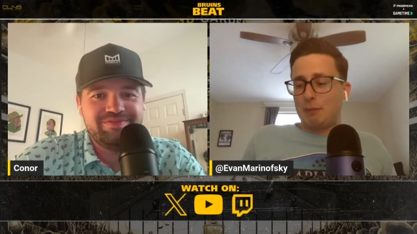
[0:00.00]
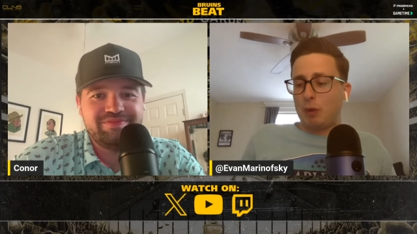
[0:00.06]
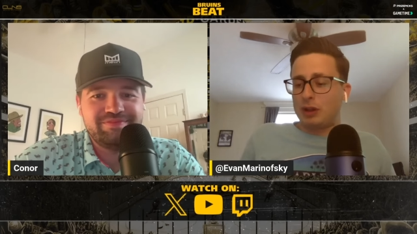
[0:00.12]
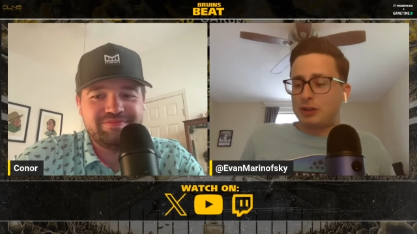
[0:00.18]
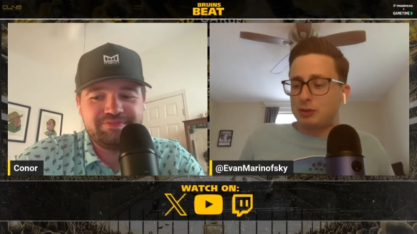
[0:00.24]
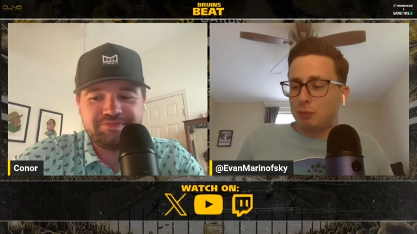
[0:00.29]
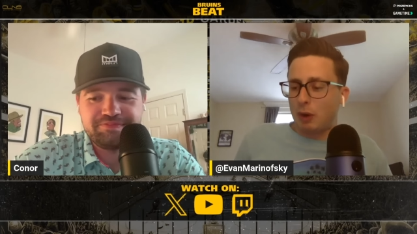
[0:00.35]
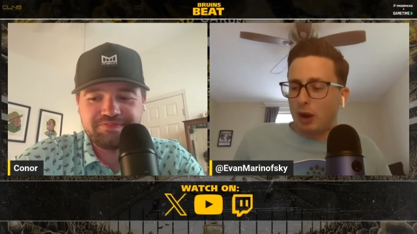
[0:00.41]

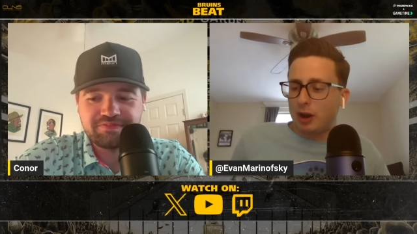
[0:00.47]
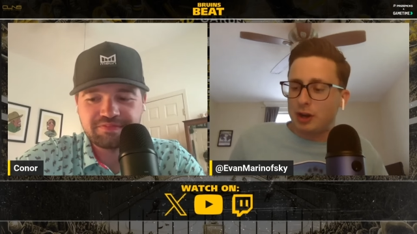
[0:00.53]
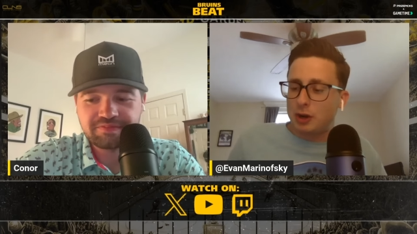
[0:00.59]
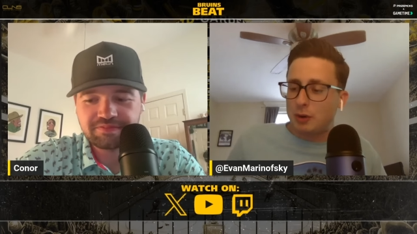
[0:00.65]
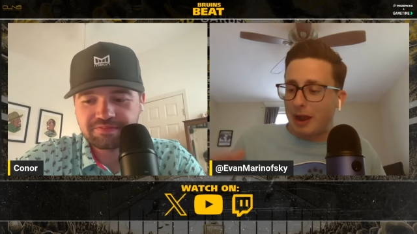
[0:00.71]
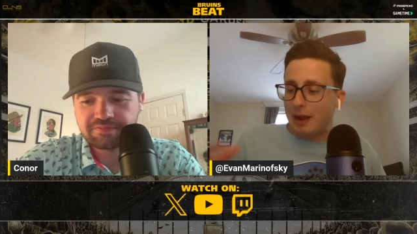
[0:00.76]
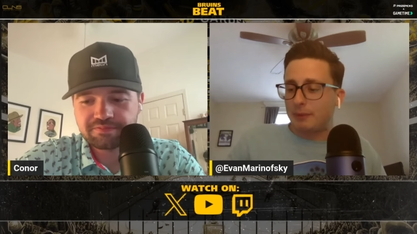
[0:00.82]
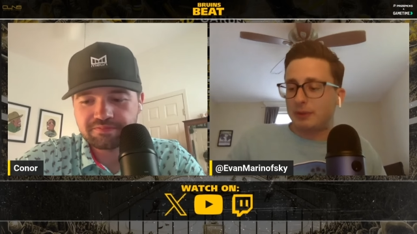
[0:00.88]
Speaker 1: what's where are
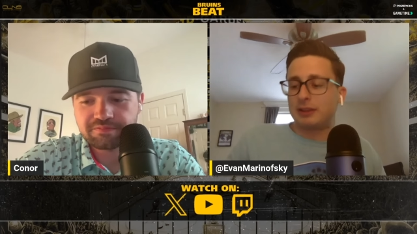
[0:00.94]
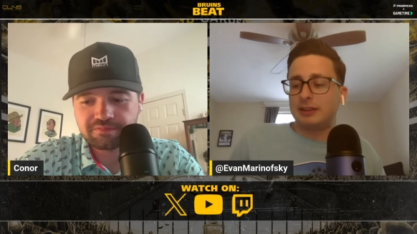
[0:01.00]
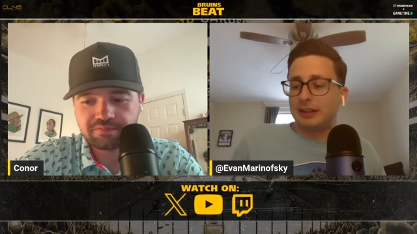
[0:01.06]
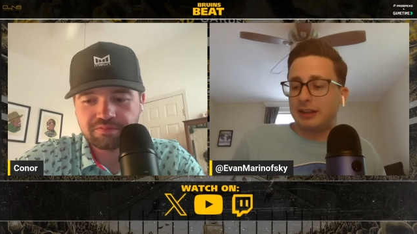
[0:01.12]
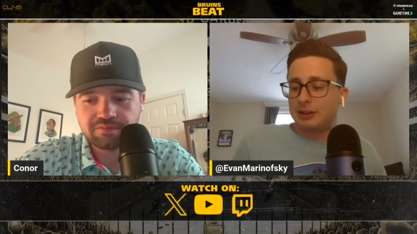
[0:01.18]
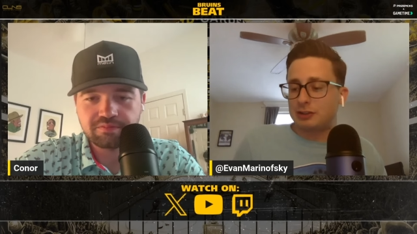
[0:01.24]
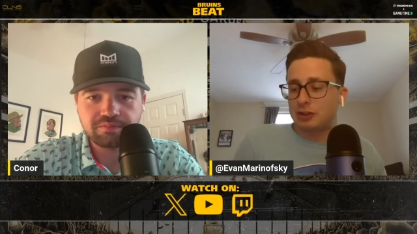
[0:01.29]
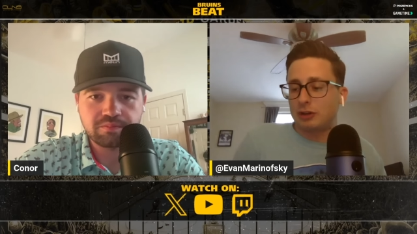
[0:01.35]
you at with the
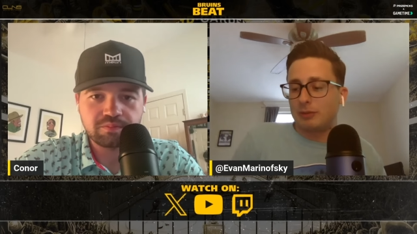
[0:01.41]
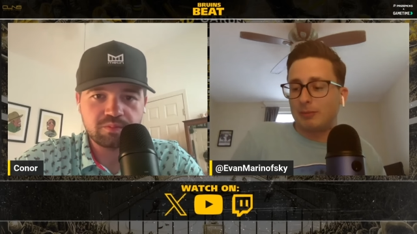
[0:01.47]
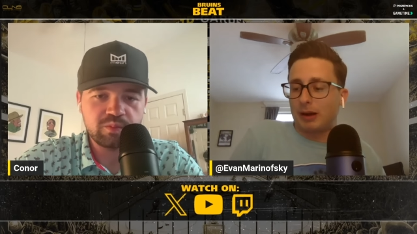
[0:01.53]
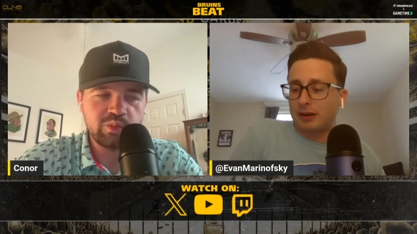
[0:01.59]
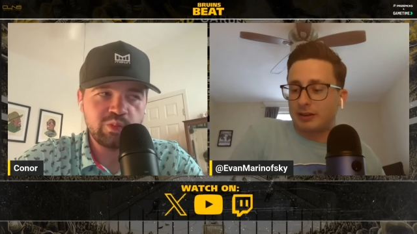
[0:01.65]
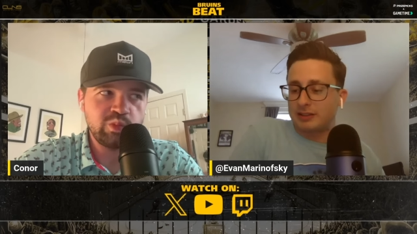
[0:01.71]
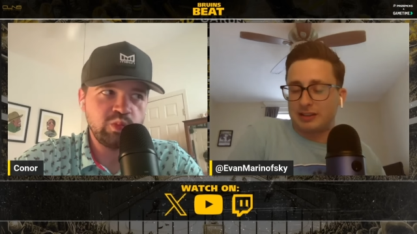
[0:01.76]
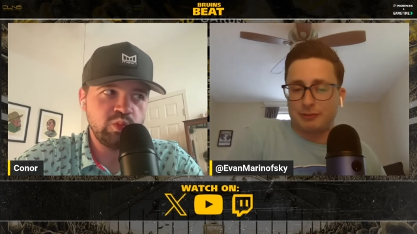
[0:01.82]
Linus
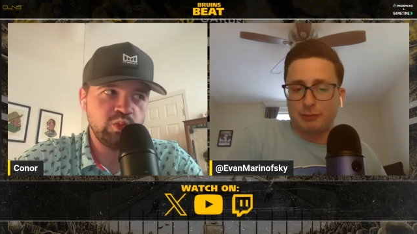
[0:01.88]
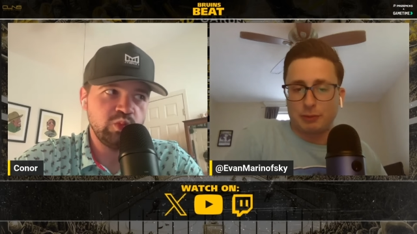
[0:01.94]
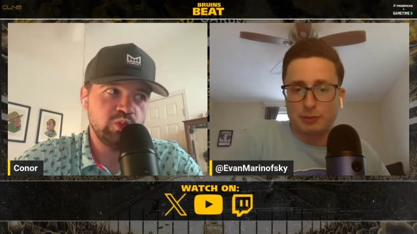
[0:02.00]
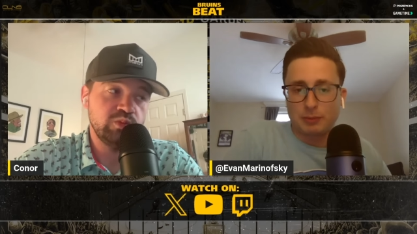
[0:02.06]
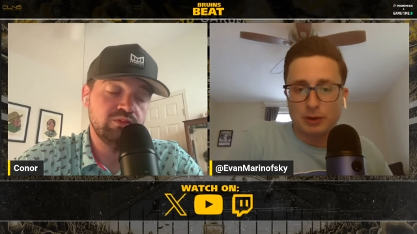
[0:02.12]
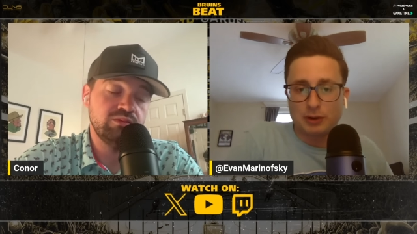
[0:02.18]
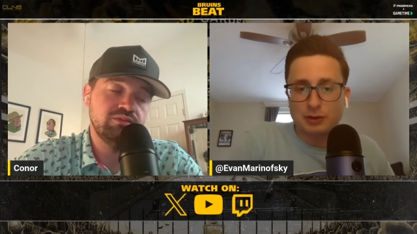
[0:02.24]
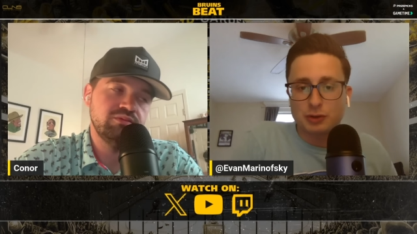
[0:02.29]
Ullmark stuff?
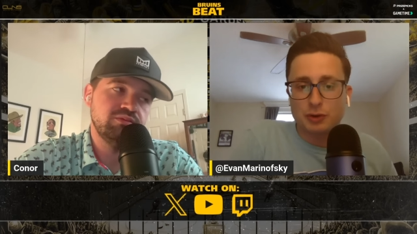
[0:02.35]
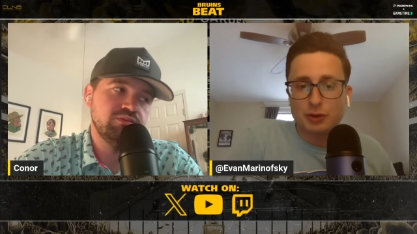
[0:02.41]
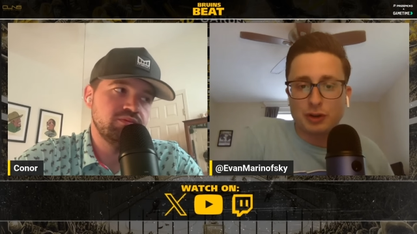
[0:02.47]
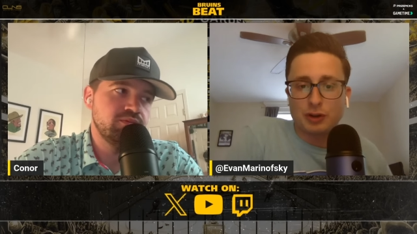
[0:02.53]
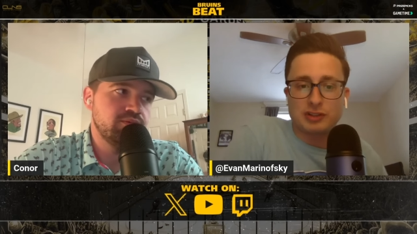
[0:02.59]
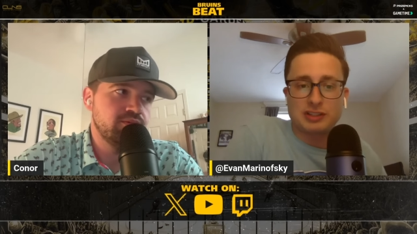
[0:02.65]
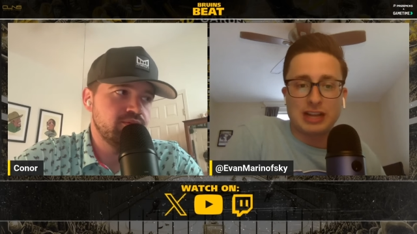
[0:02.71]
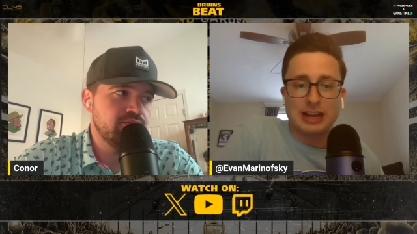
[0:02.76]
What what are sort of
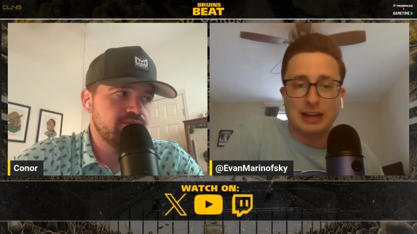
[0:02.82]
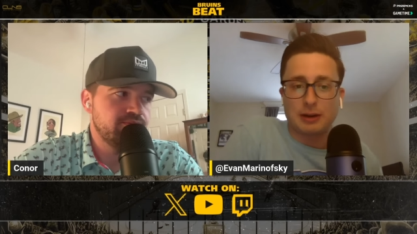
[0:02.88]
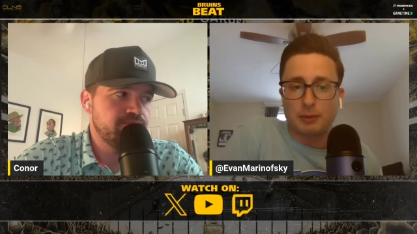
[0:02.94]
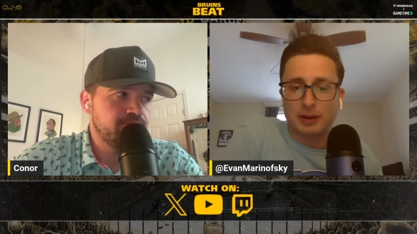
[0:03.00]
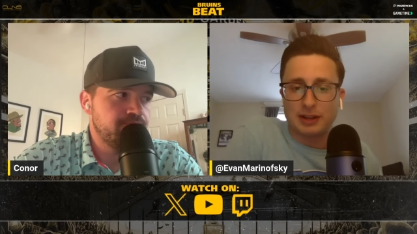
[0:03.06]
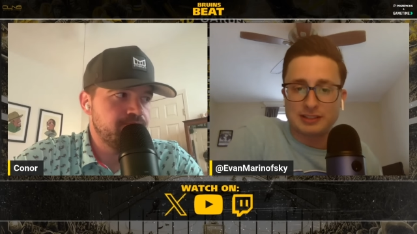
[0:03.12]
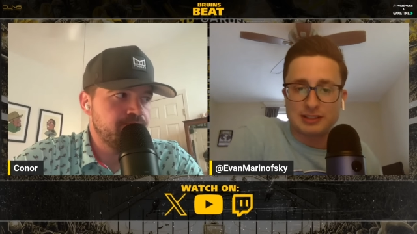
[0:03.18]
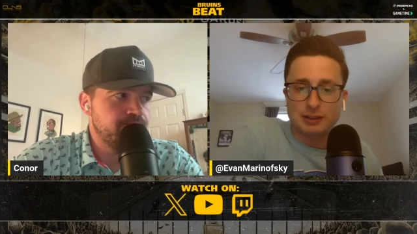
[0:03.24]
your
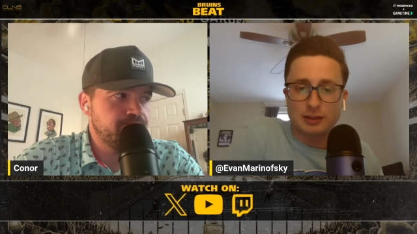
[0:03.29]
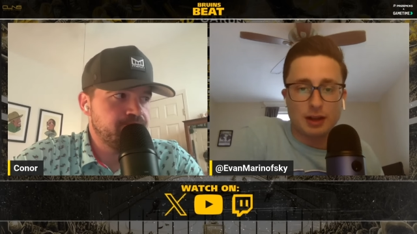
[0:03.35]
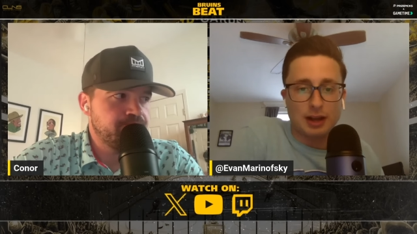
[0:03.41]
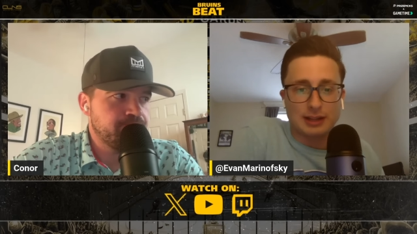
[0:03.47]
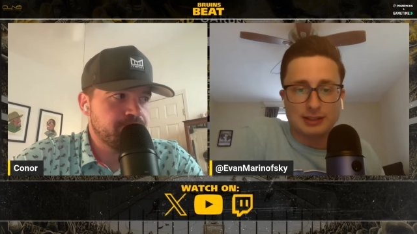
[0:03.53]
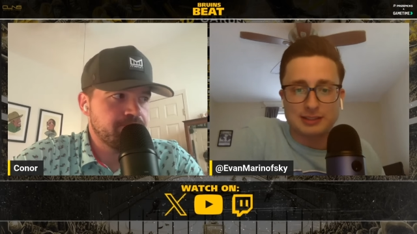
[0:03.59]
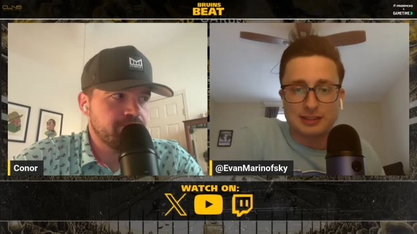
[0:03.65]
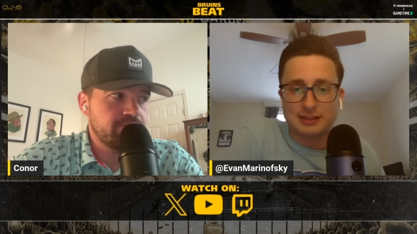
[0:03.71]
takeaways and
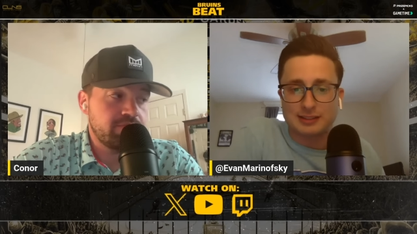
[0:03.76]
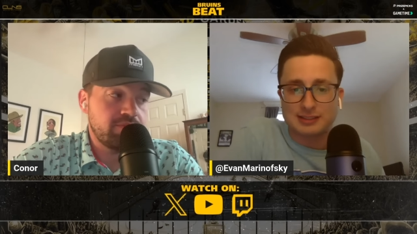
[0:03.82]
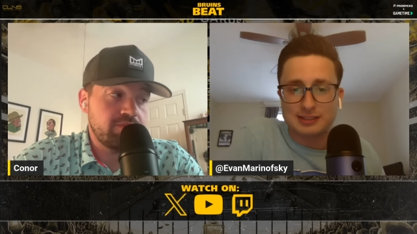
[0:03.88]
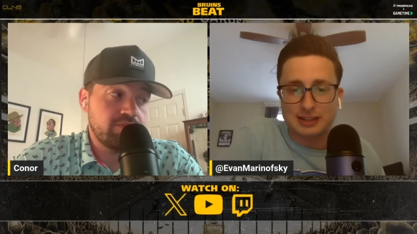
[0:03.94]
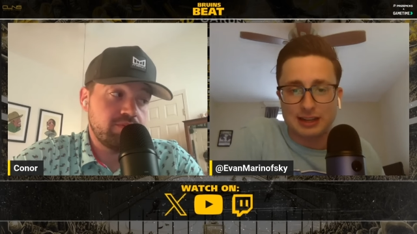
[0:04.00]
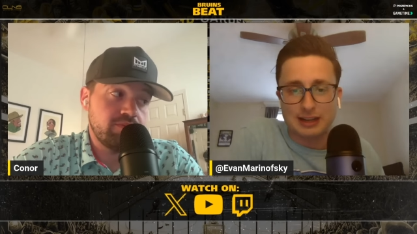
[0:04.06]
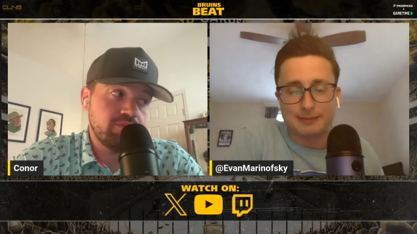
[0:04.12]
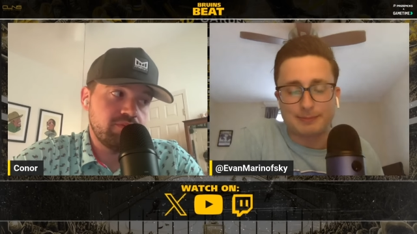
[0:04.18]
thoughts at this
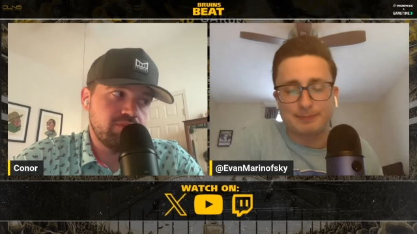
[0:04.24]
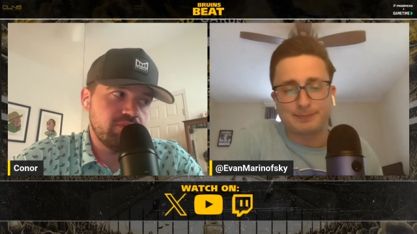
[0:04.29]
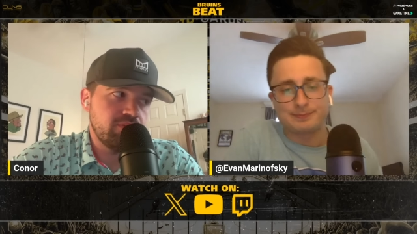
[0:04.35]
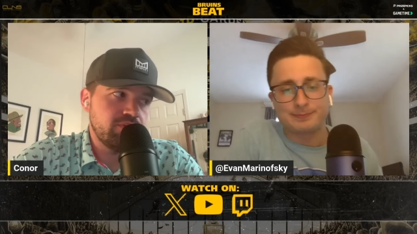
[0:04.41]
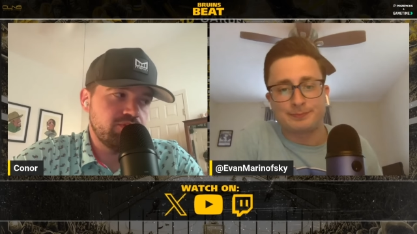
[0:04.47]
time?